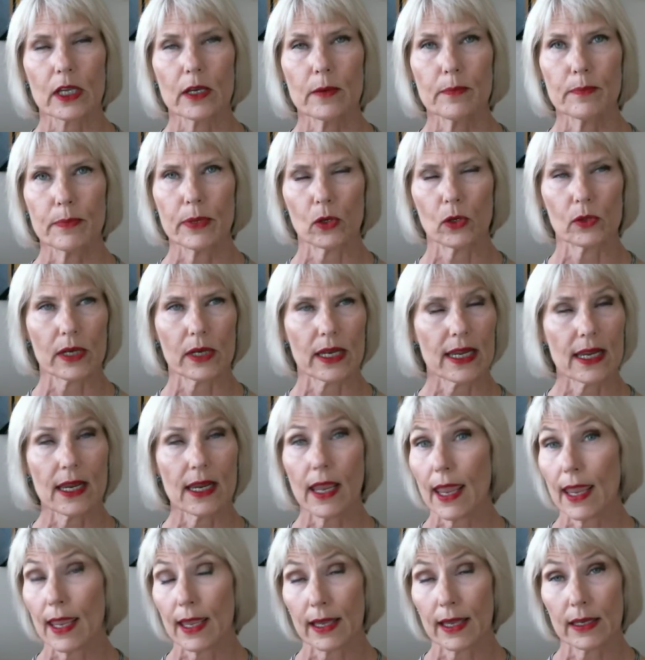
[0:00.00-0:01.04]
a building,
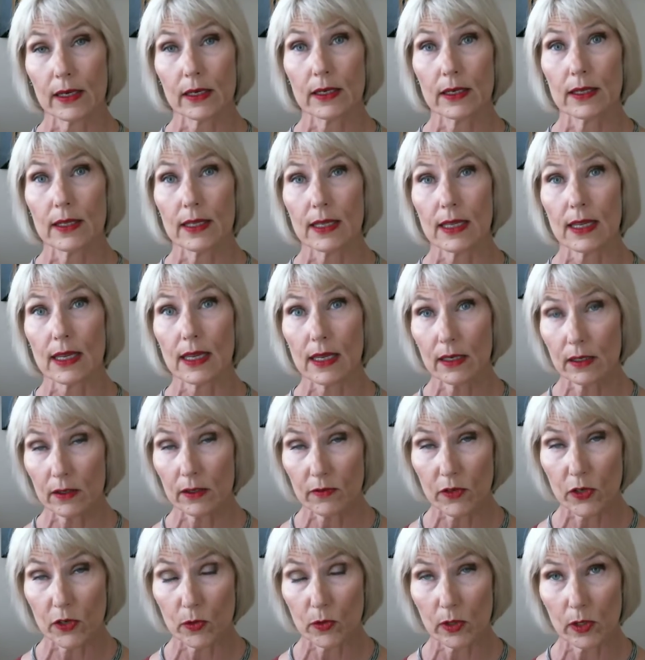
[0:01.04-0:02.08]
and the
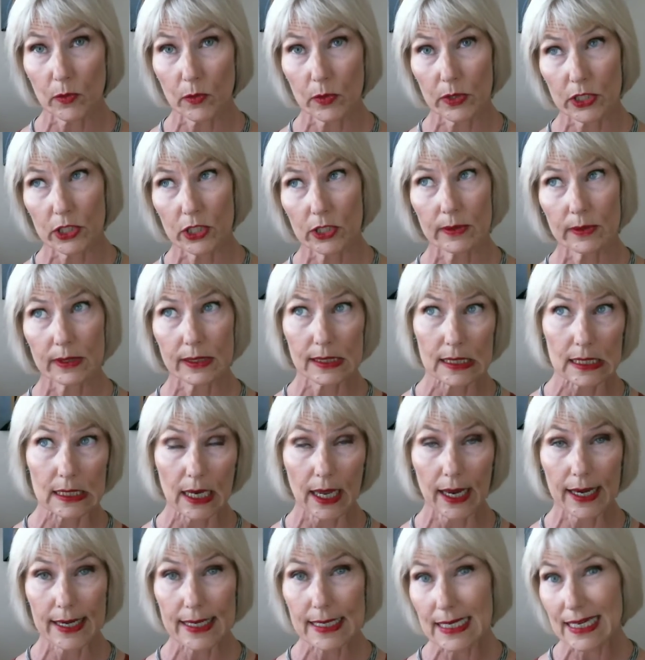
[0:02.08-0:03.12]
interviewer, when she was
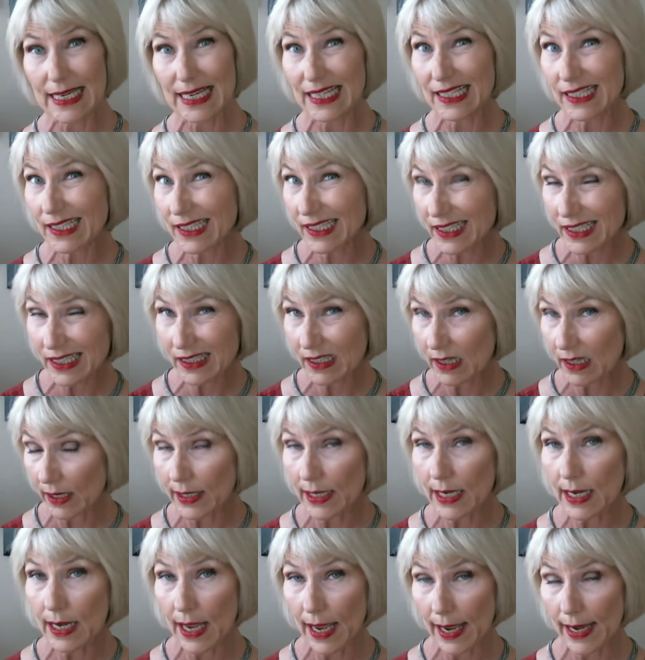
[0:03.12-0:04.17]
96,
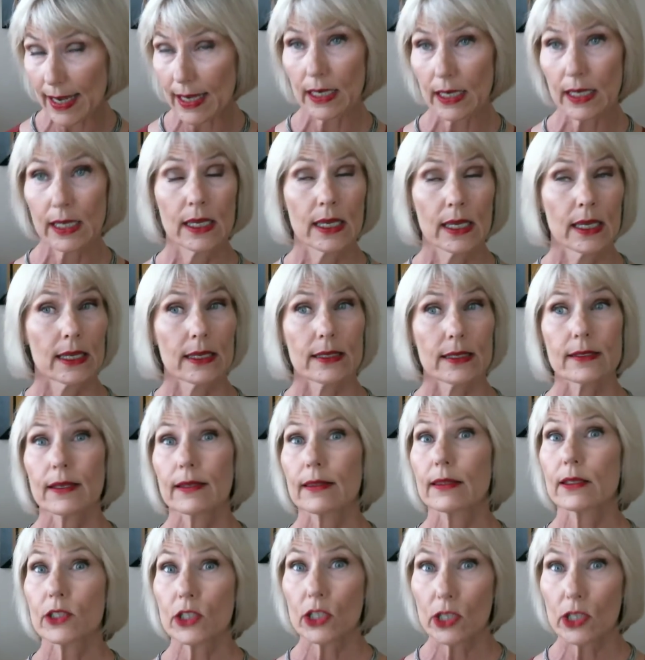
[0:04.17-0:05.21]
98, said that